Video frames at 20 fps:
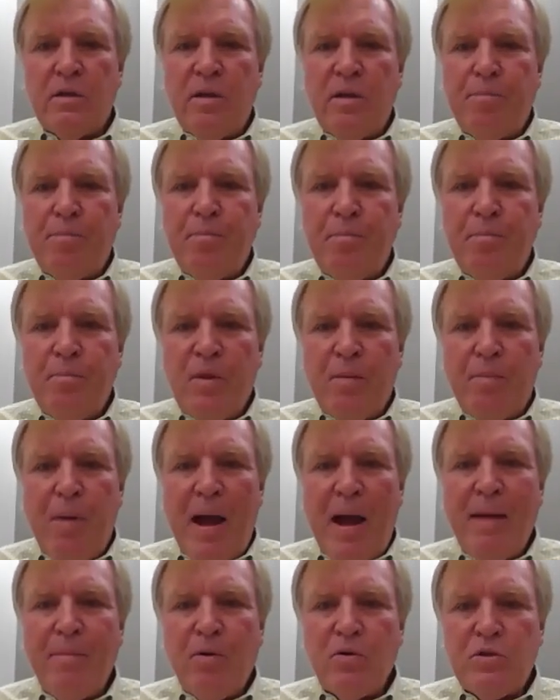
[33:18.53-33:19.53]

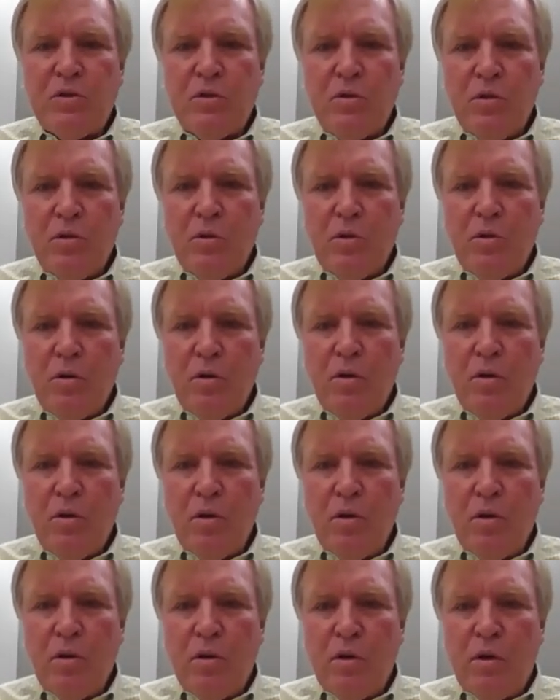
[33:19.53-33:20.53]

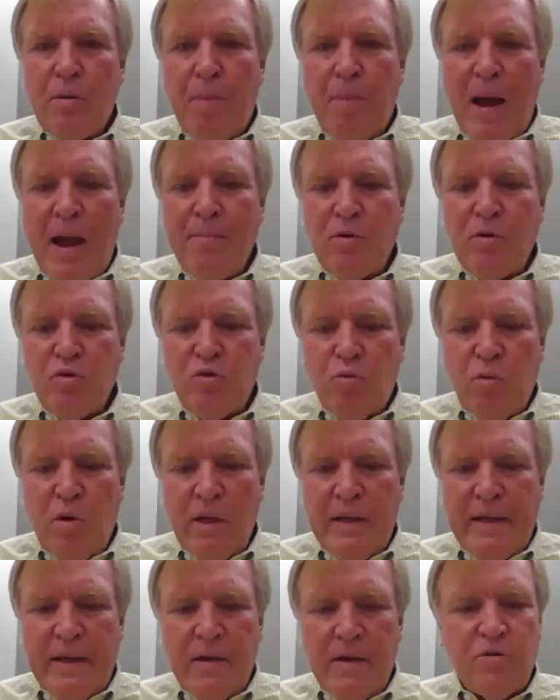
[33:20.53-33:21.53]
the Bible's
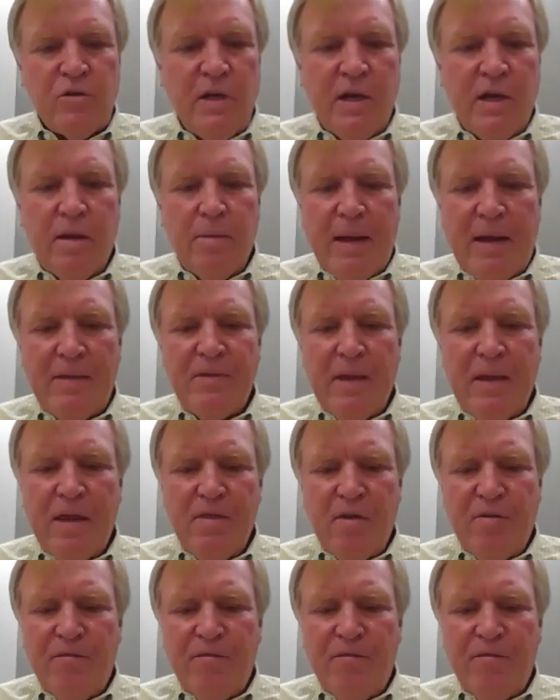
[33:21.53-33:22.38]
really interesting about that.